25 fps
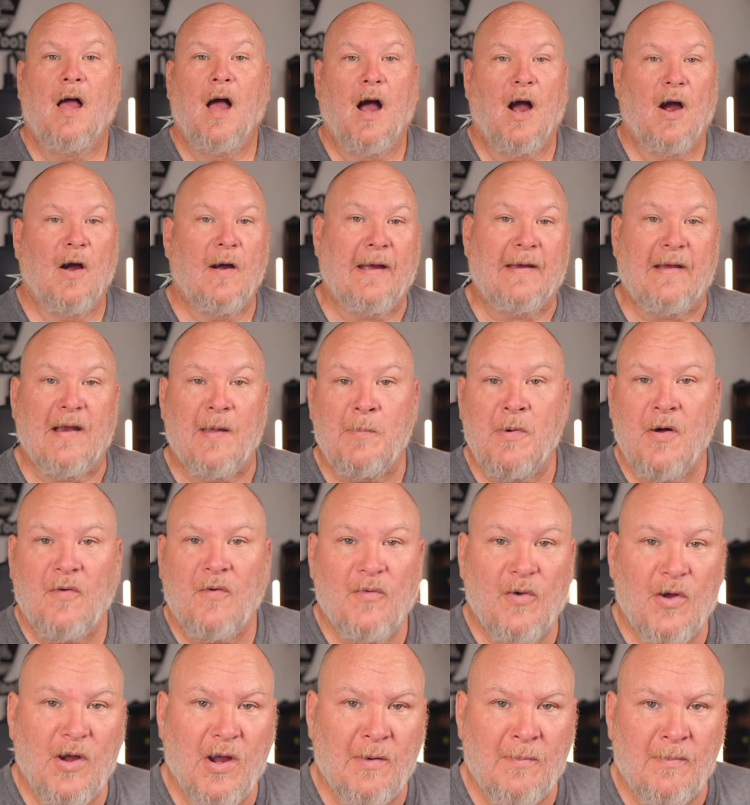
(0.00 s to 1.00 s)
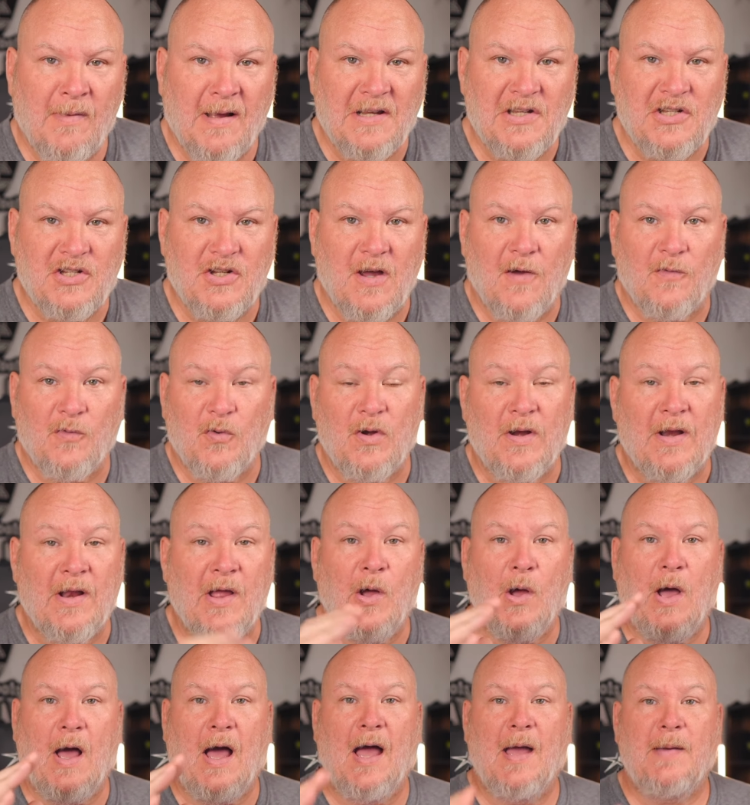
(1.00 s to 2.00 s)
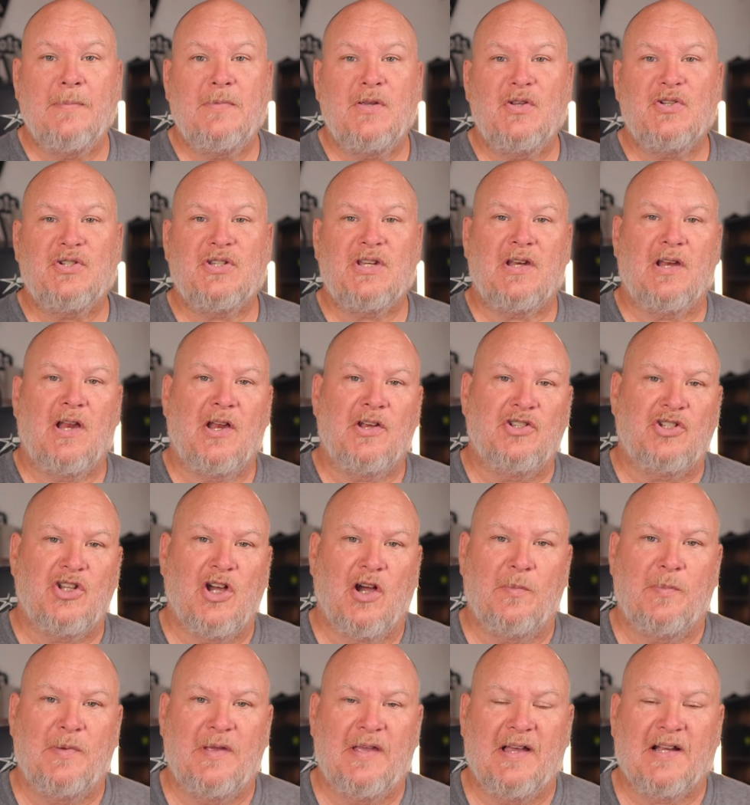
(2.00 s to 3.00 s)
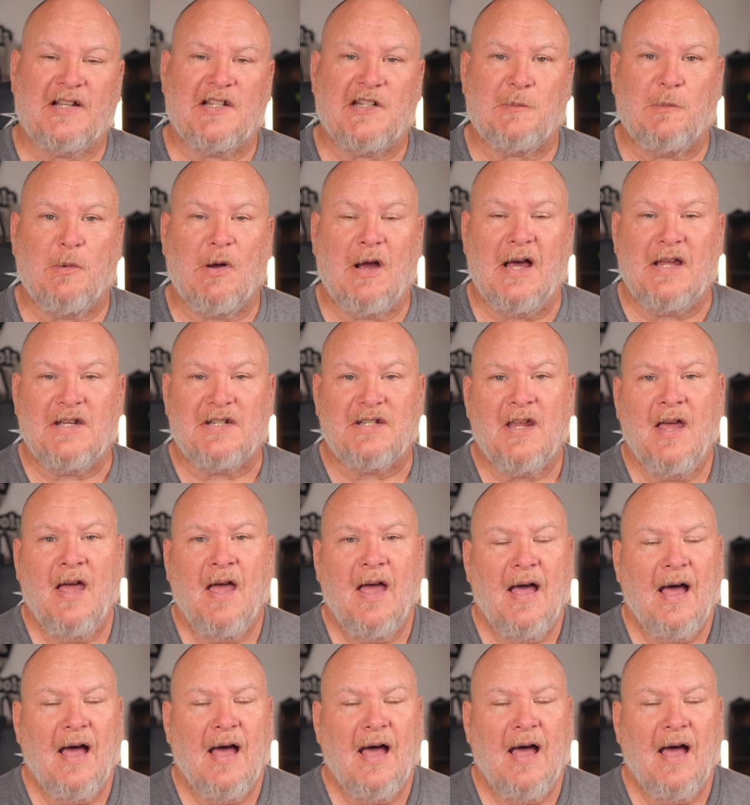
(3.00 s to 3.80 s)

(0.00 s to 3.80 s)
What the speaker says: All right, I'm over here in my software now. I'm using Adobe Express.